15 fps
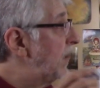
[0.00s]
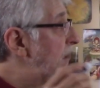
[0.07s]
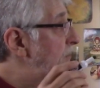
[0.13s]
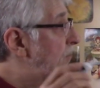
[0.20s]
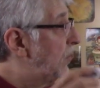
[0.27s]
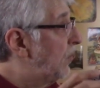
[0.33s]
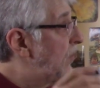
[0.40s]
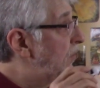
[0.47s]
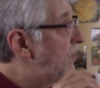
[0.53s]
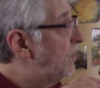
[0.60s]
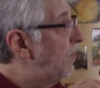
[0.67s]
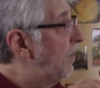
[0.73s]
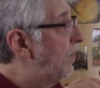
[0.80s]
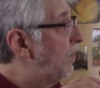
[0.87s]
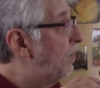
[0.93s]
being pulled
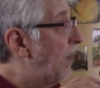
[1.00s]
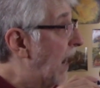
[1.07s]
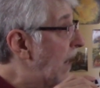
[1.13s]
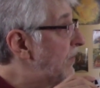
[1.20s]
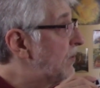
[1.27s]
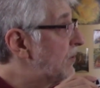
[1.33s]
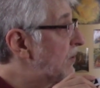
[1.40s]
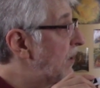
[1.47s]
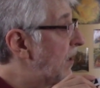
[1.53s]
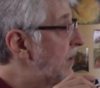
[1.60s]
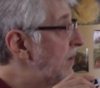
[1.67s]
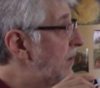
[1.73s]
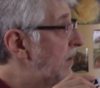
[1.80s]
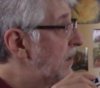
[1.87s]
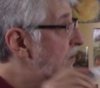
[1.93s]
by the
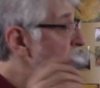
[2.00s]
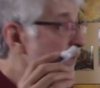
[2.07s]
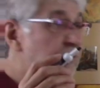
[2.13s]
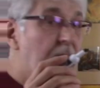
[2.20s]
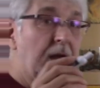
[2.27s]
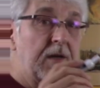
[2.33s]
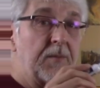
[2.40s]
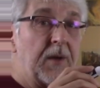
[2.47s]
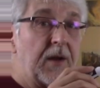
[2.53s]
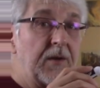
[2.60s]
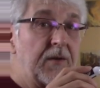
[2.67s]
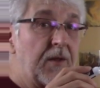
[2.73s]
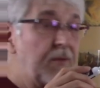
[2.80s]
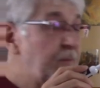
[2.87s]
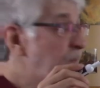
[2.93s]
sun, as we've talked about
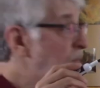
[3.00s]
in other